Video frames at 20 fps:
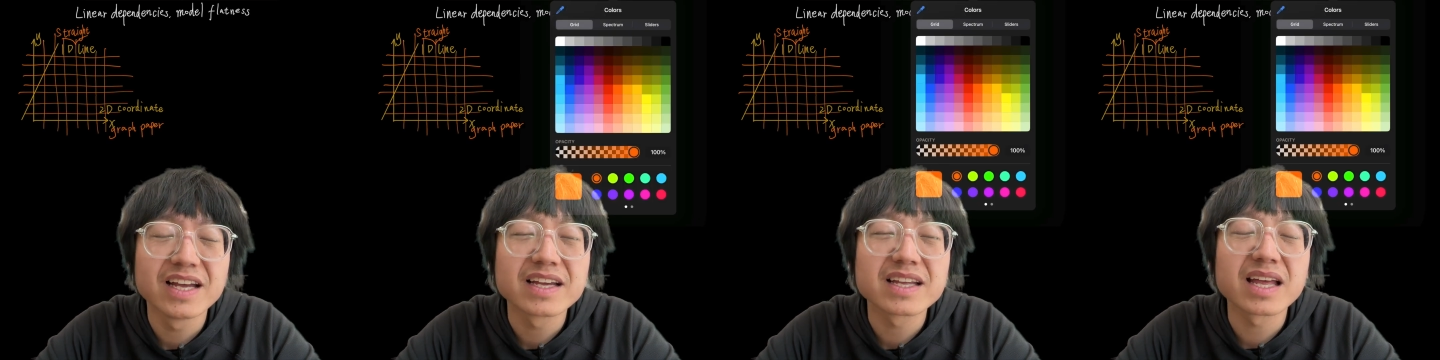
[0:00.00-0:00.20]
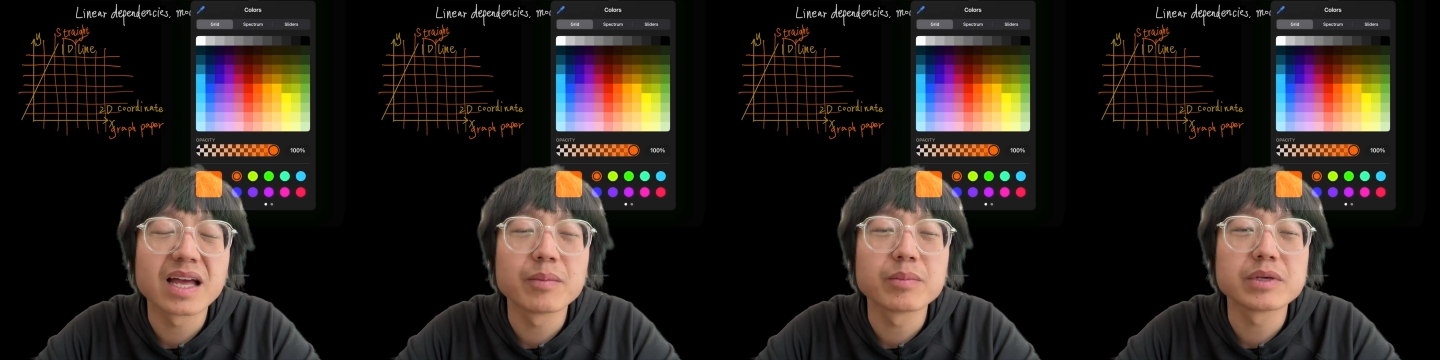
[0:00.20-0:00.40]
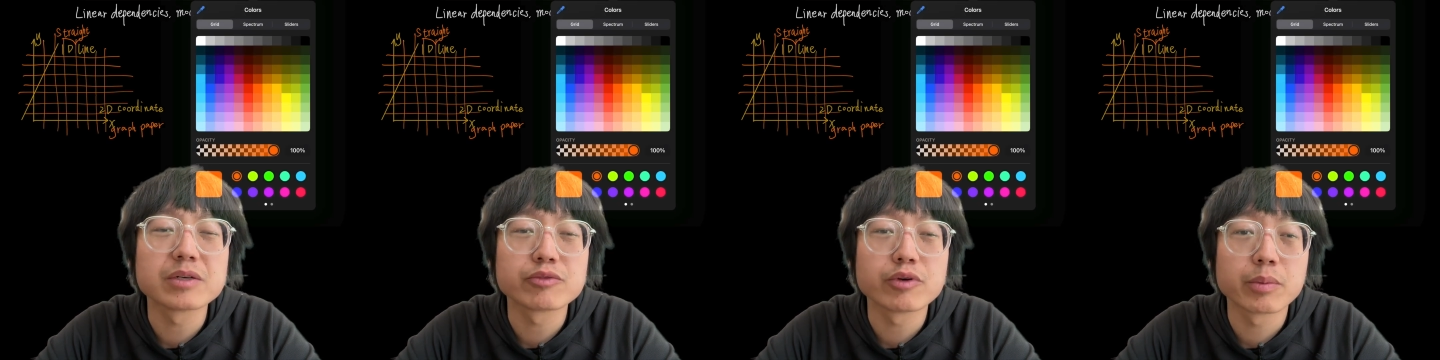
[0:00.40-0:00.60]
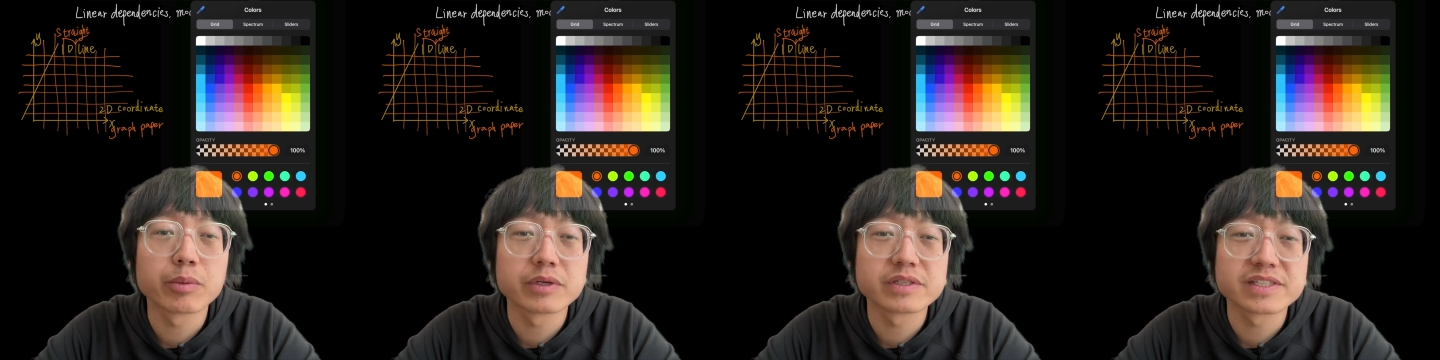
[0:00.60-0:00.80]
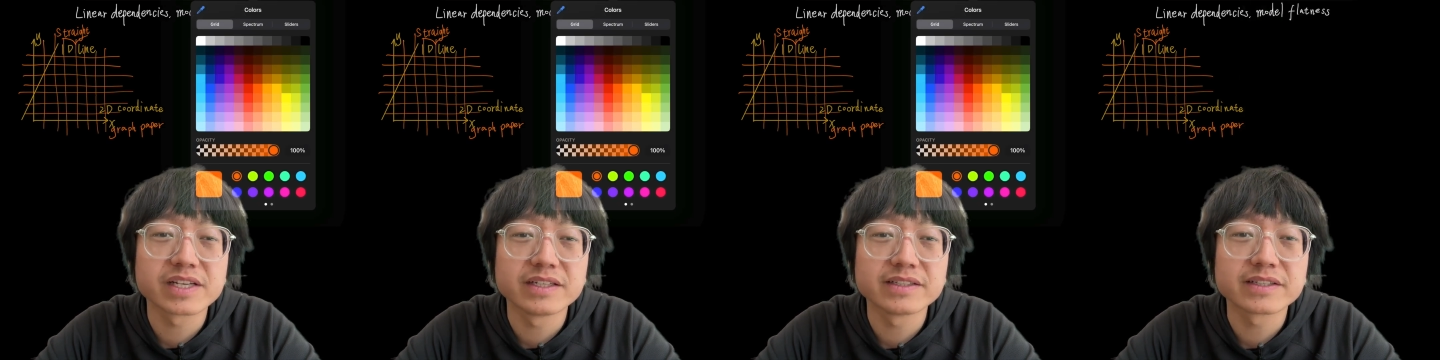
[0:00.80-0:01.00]
can be
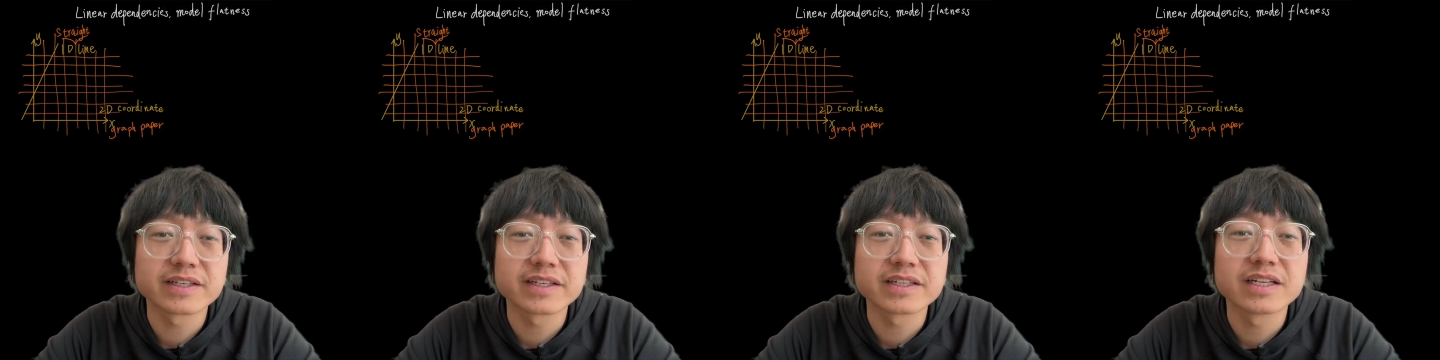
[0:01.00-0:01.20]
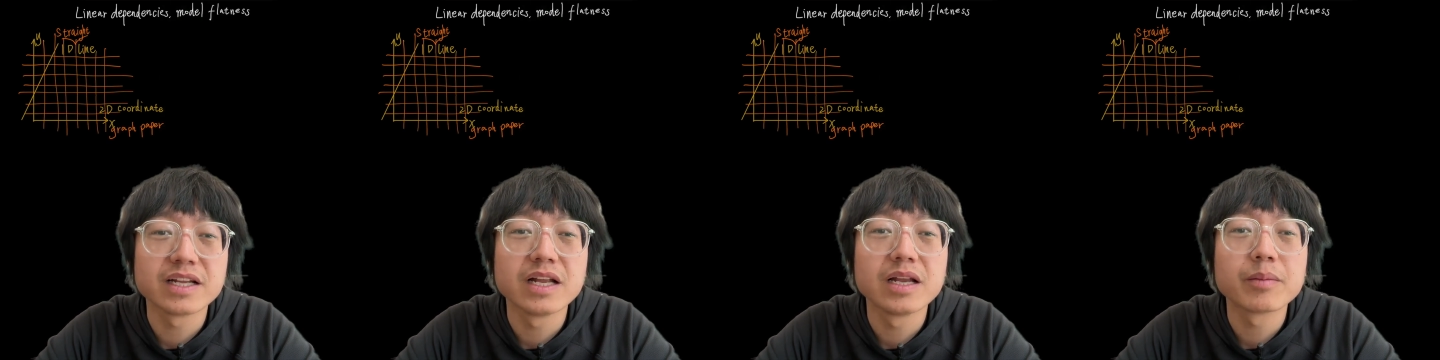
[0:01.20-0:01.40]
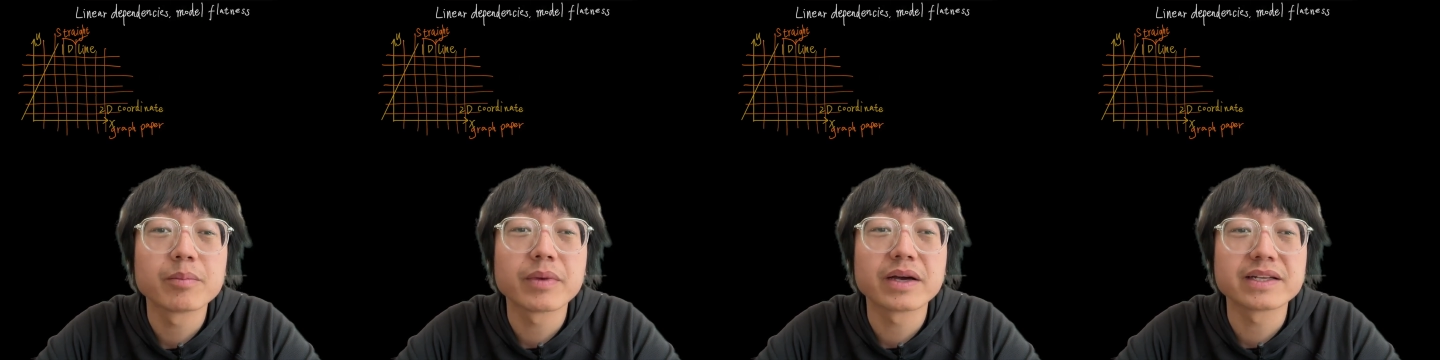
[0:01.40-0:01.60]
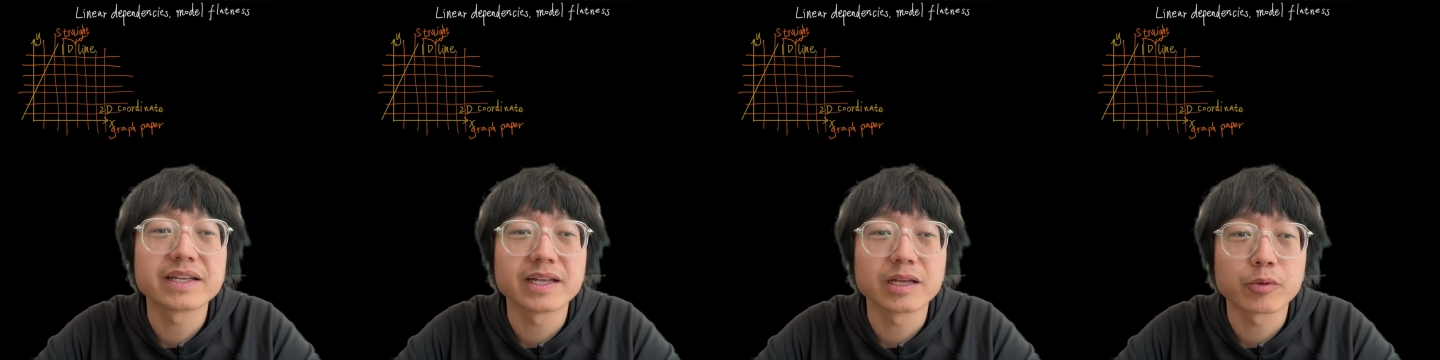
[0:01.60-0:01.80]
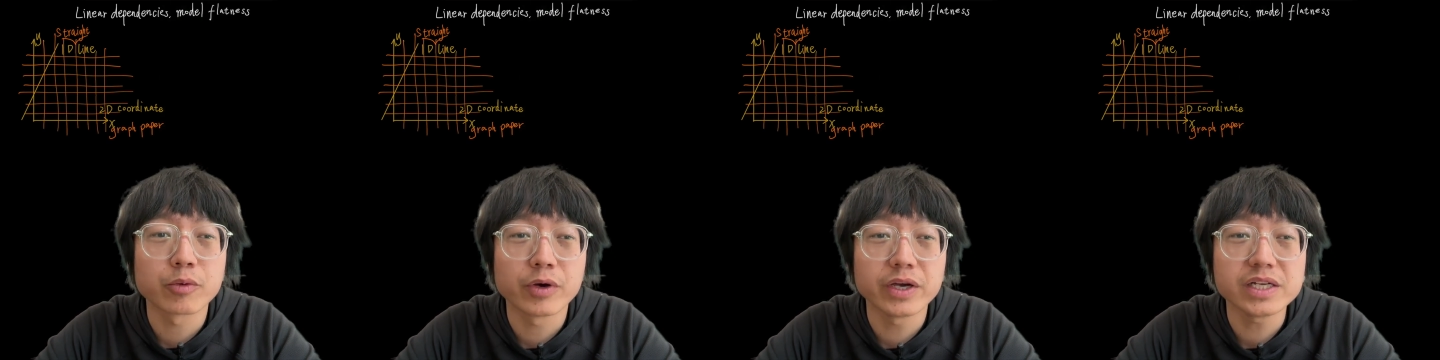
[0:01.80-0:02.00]
represented by the
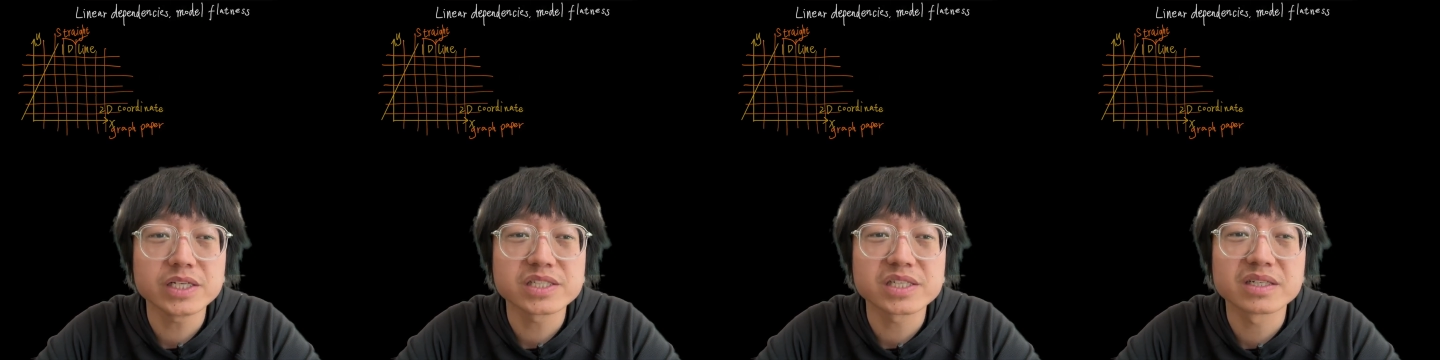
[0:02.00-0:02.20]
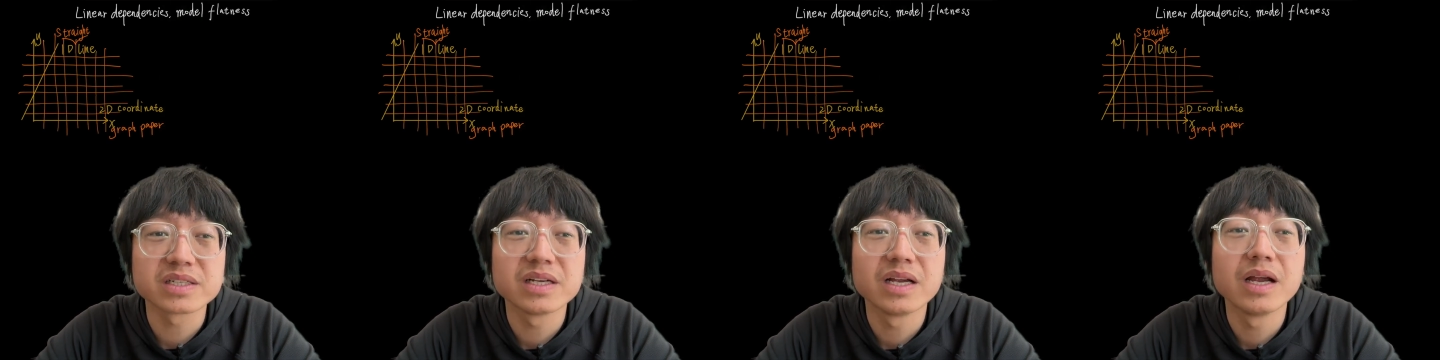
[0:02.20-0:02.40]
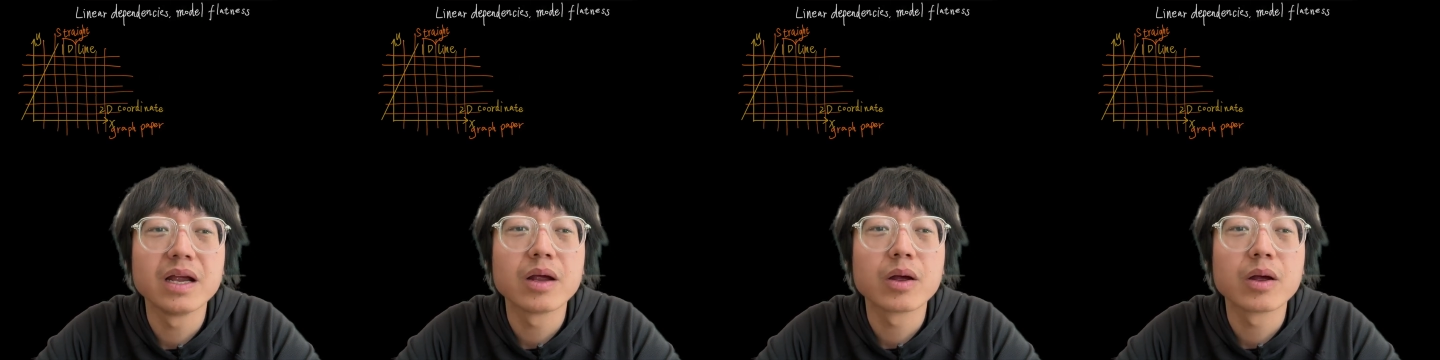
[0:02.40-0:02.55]
equation